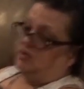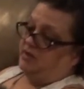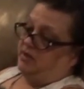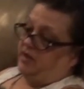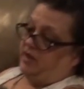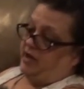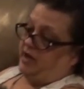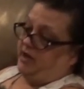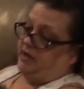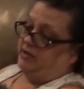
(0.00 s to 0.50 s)

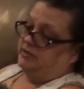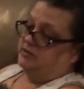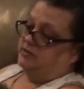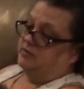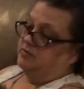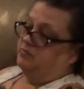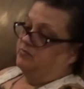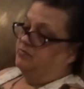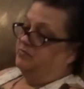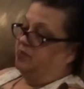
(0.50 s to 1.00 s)
Yeah,
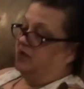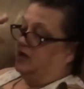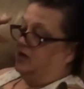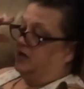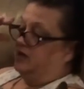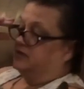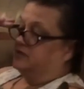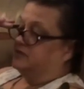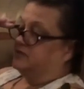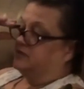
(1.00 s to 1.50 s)

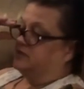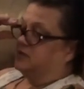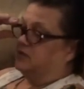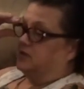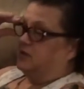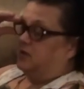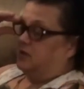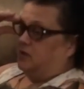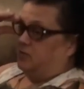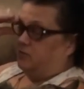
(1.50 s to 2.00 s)
but so.
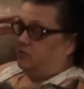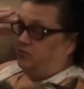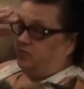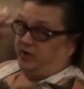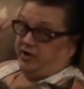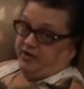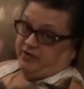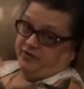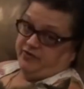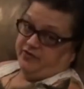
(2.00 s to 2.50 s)

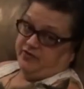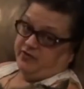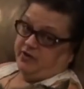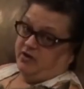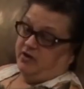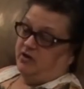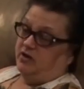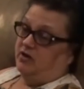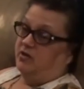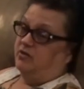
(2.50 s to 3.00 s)
with
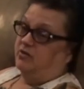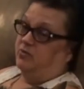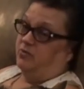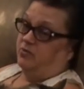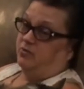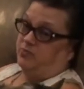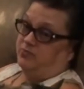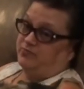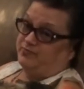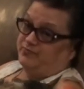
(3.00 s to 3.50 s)
the
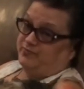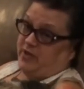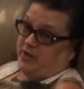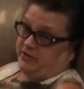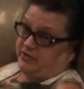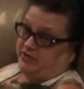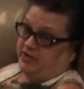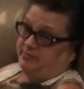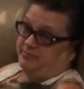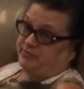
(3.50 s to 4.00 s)

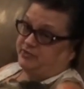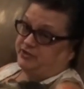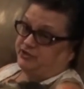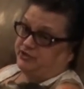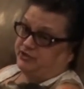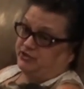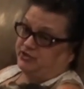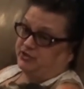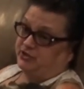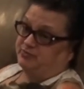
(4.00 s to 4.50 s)

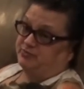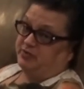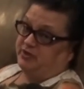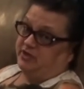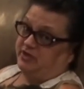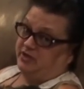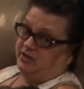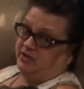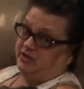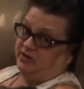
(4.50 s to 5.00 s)
temperatures
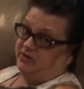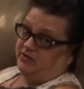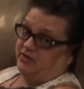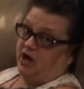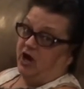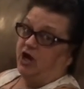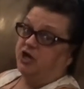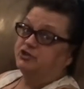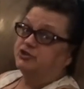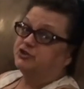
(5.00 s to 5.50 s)
being in
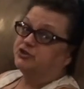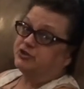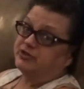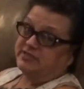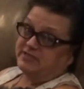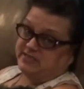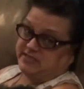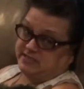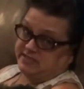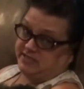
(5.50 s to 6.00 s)
the
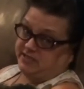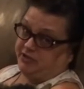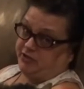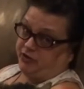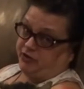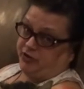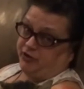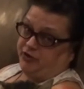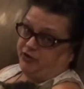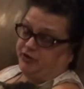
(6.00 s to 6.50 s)
hundreds
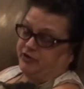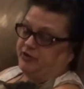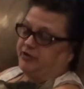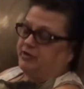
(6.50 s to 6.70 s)
here.